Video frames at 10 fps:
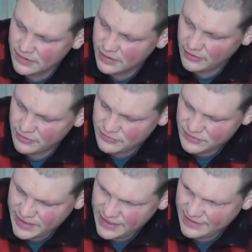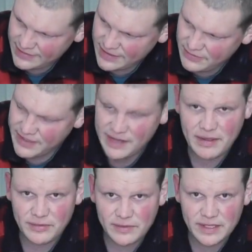cargo train that LEGO came
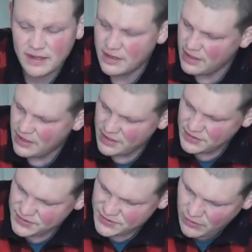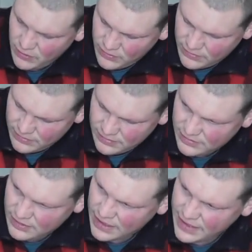out with. So
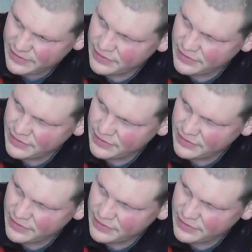I